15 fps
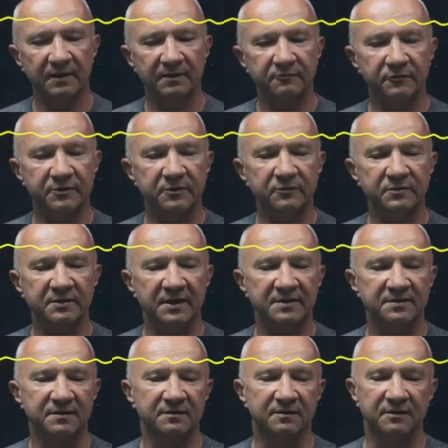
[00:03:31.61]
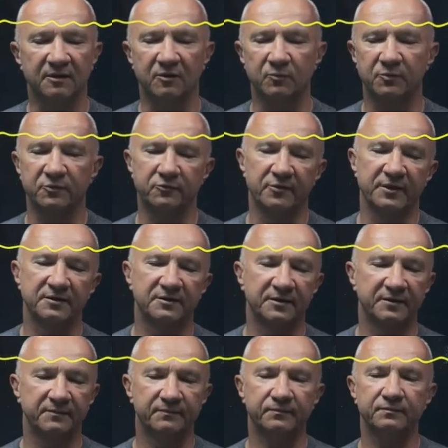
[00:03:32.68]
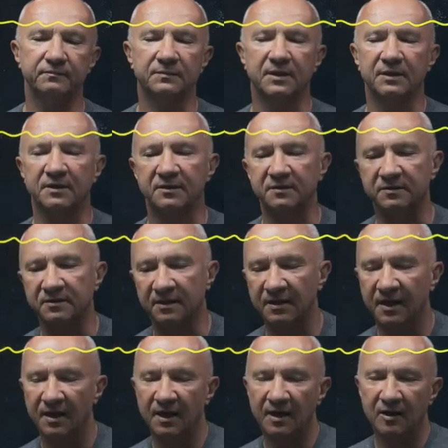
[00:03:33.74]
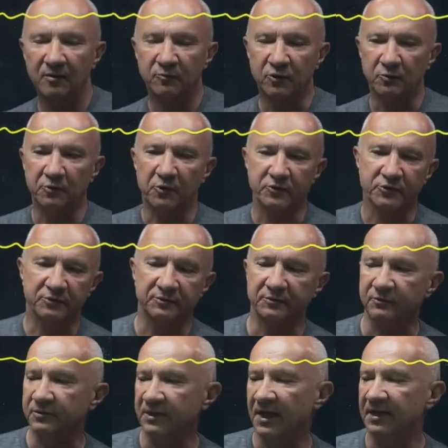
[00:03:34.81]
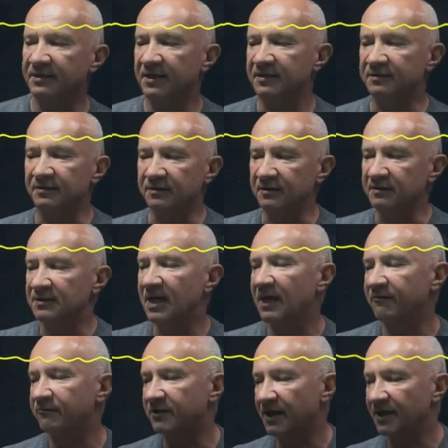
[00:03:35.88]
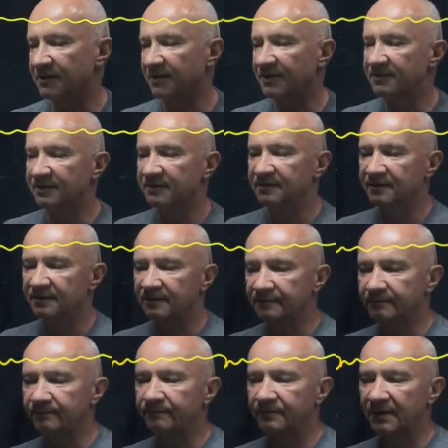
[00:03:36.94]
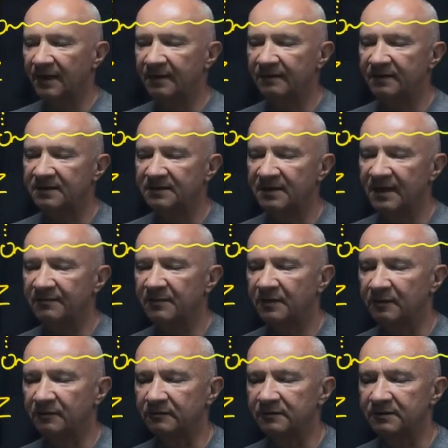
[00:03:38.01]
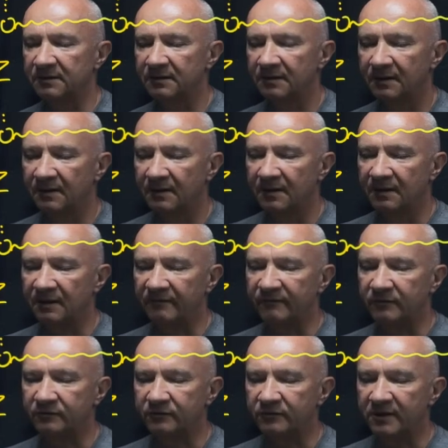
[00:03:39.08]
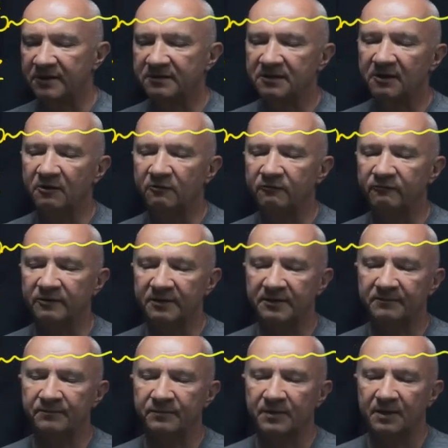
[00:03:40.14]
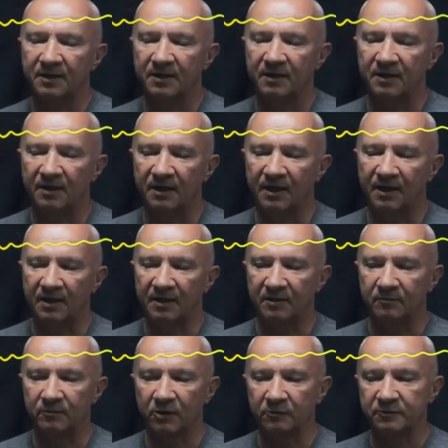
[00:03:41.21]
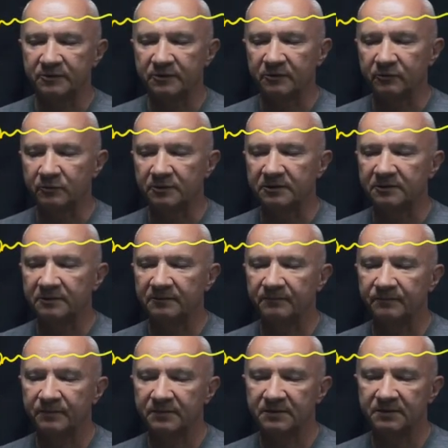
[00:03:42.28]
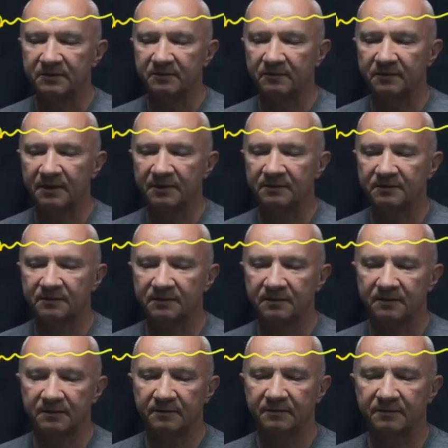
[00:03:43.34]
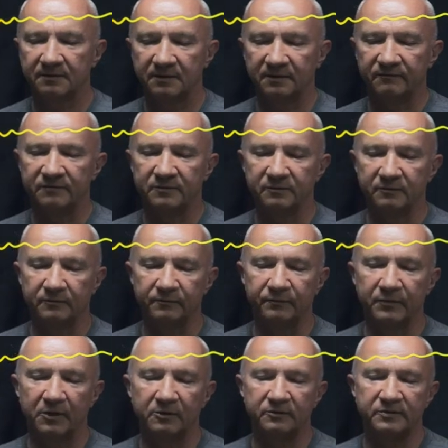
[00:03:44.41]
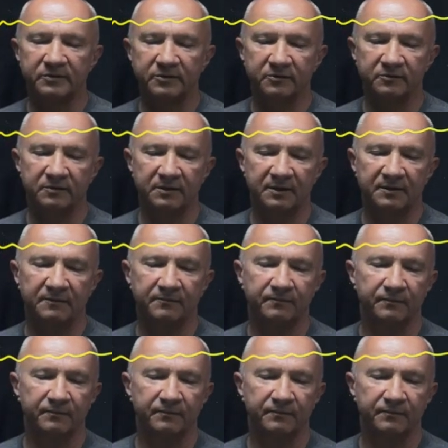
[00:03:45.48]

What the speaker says: reduced density operator is proportional to the identity. It's half the identity, and the same holds if you trace over Bob's qubit. So that gives you also the